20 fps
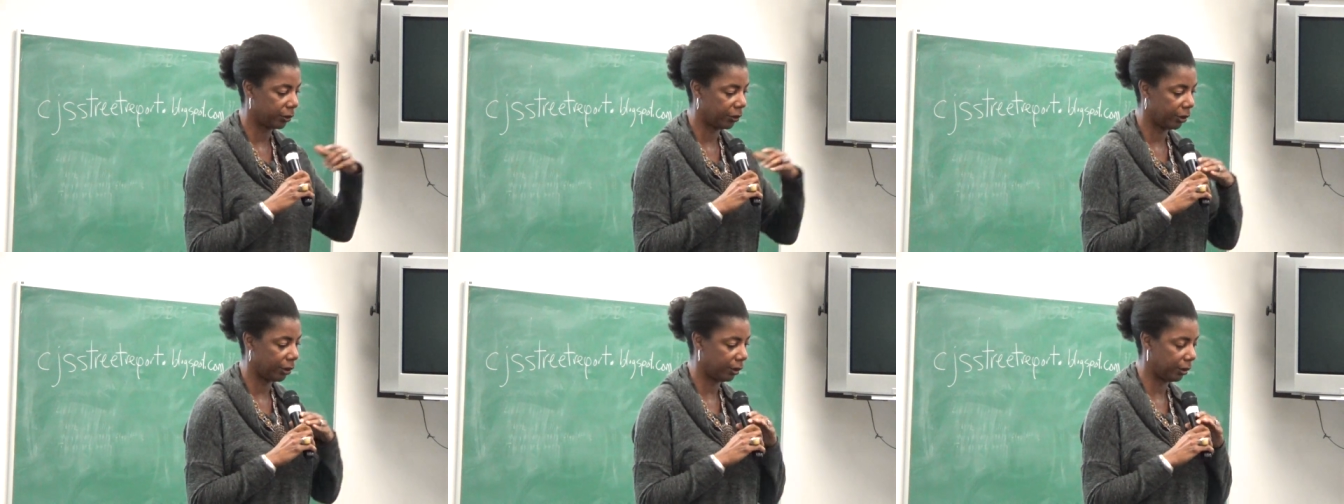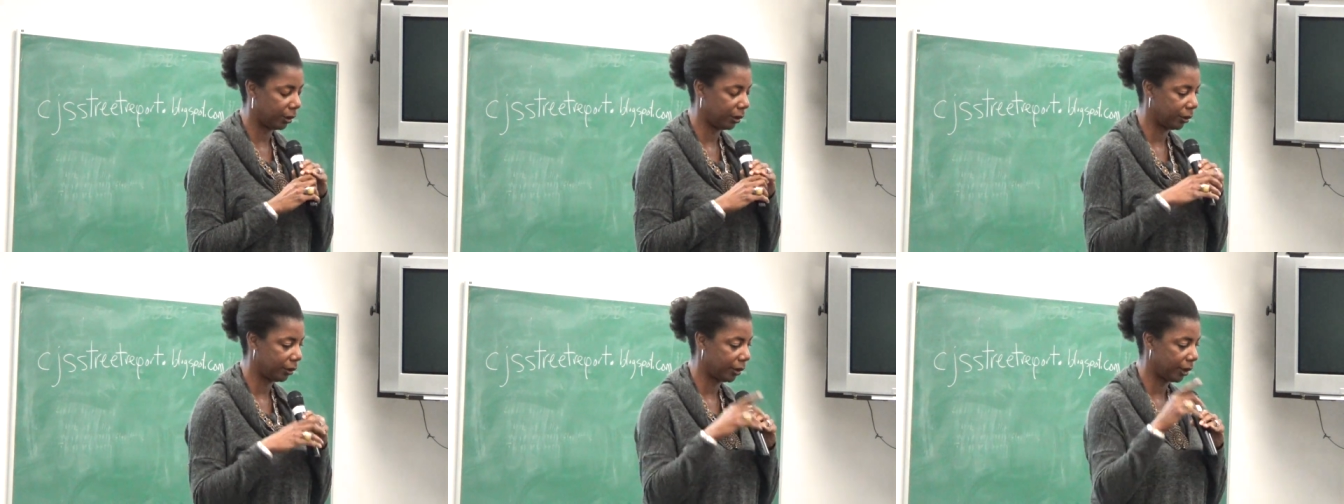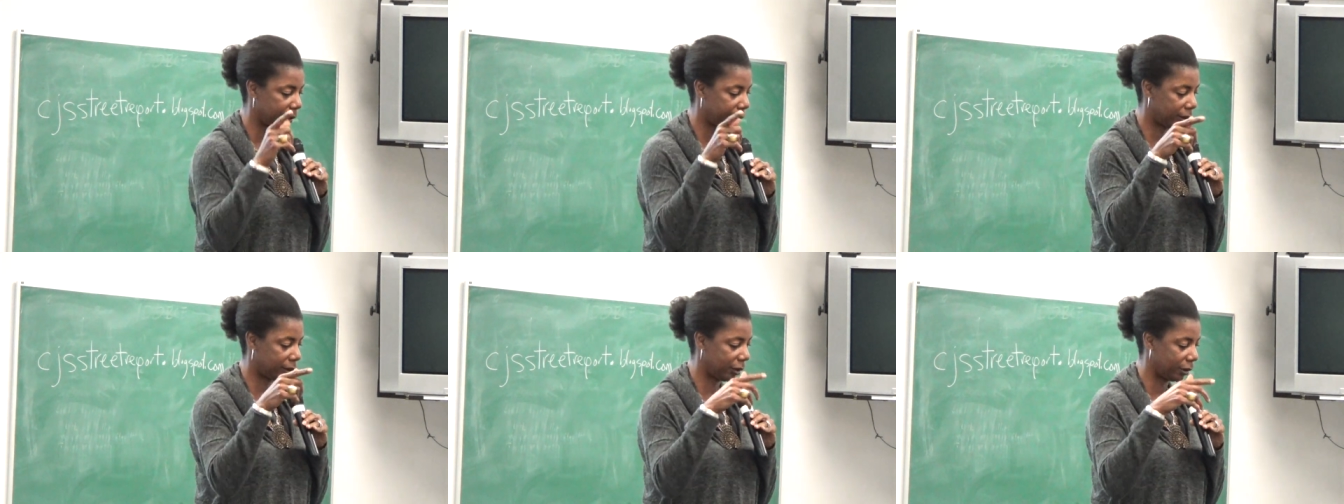Jen
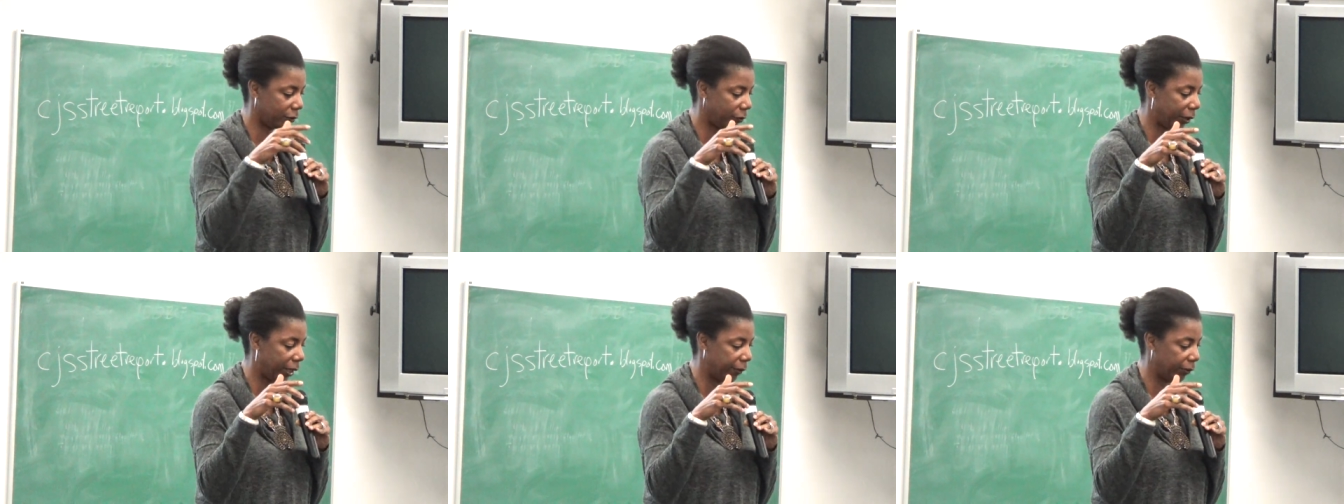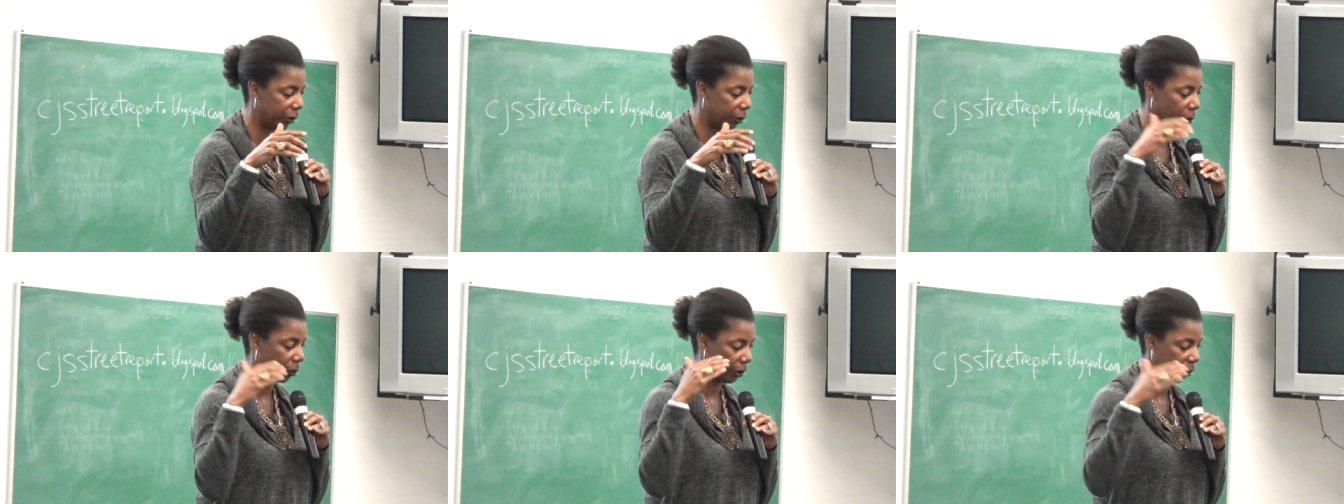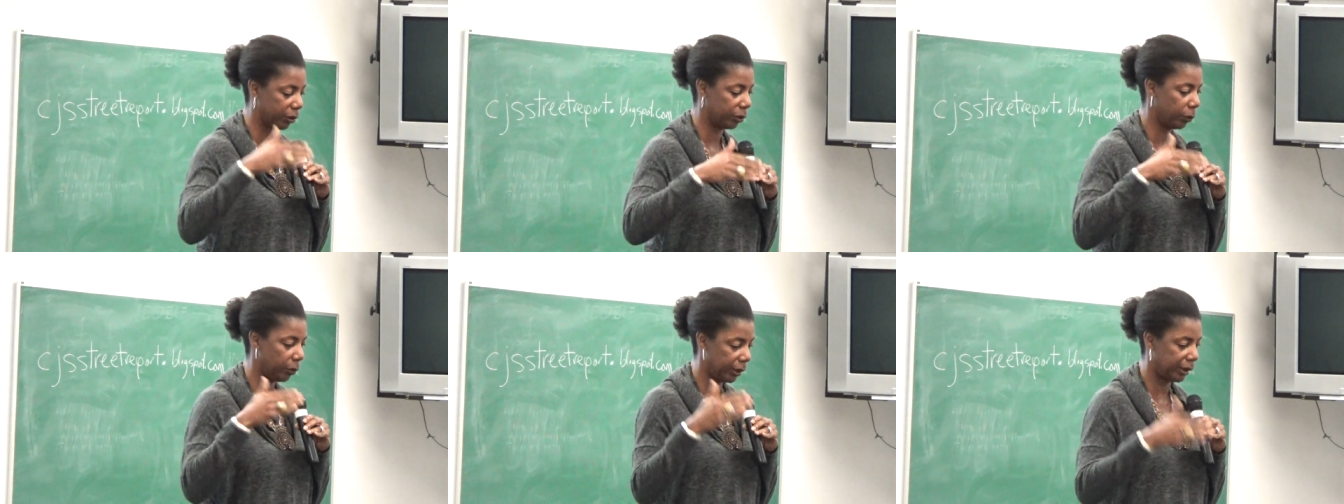Jessica's favorite
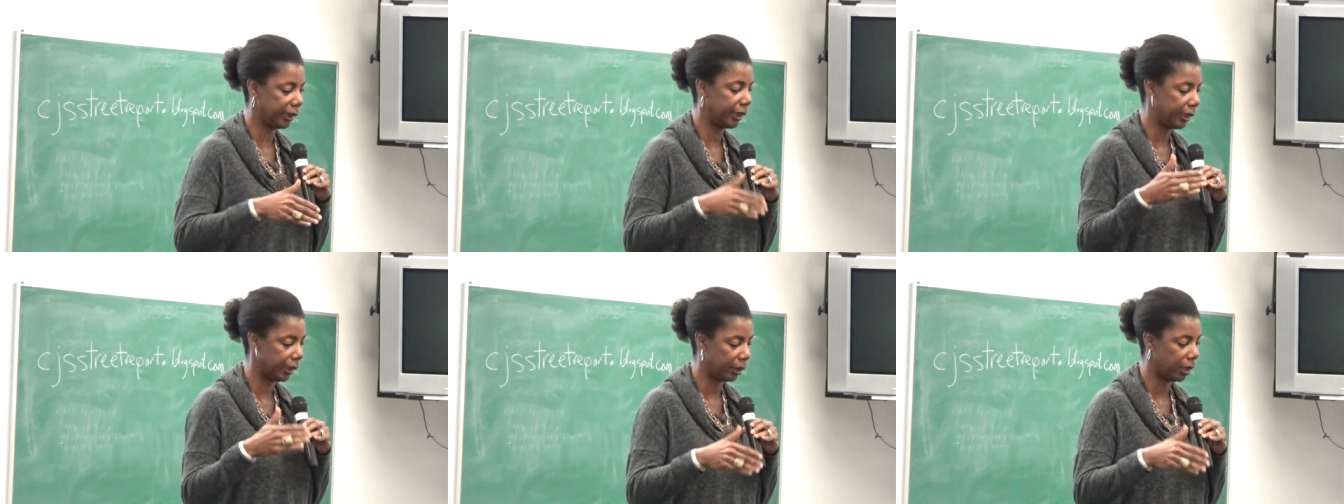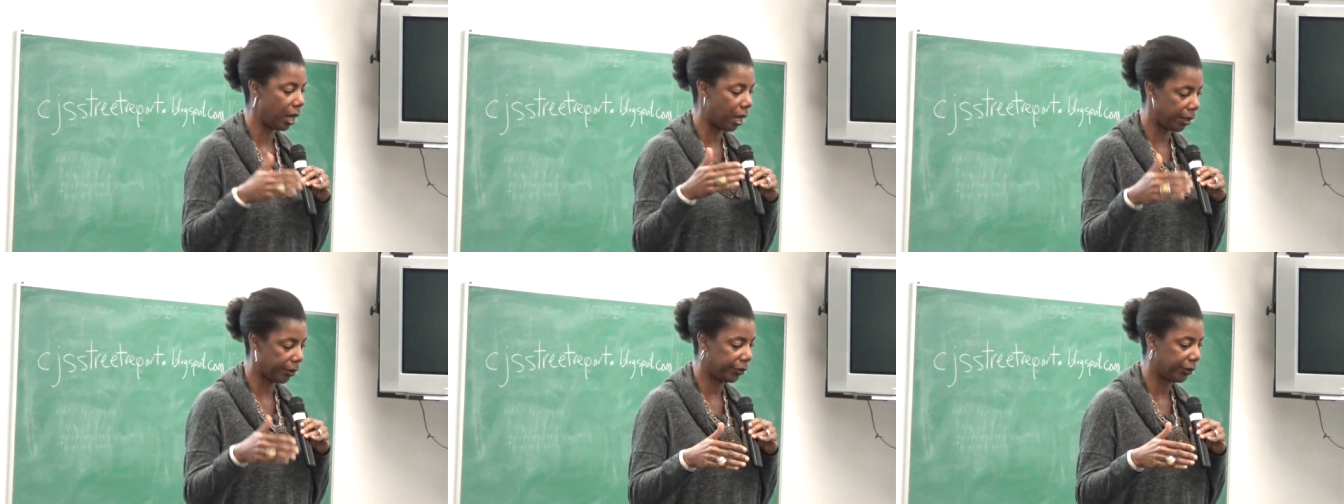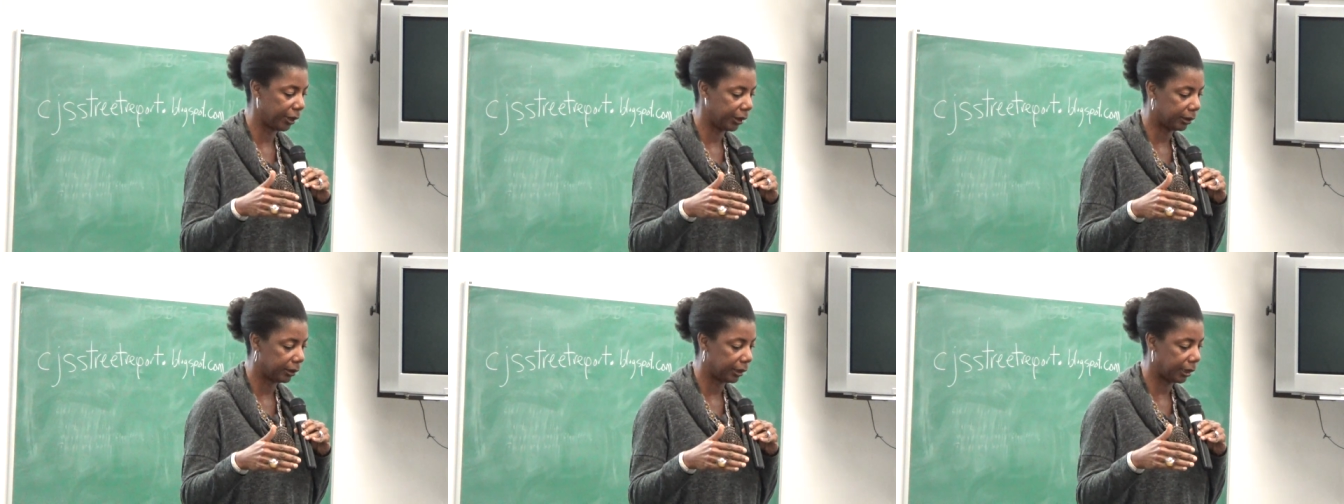words, really getting
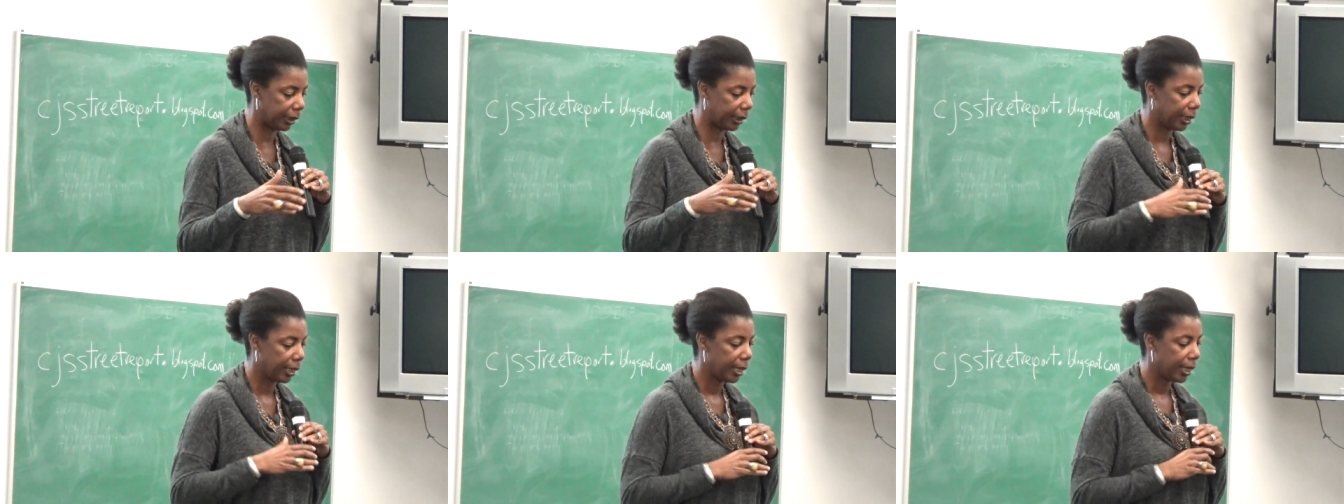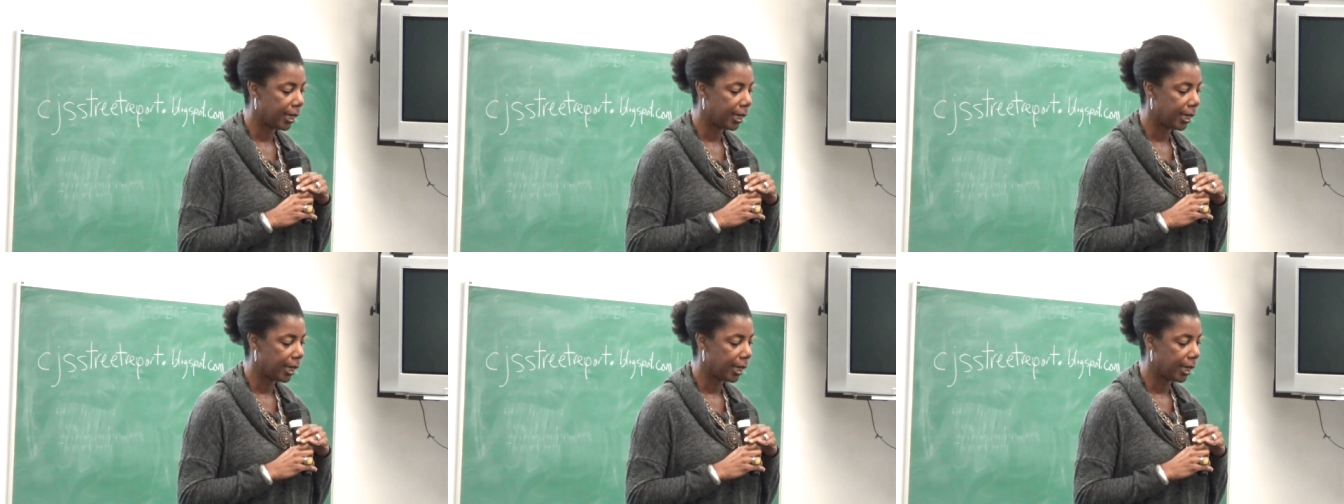authentic.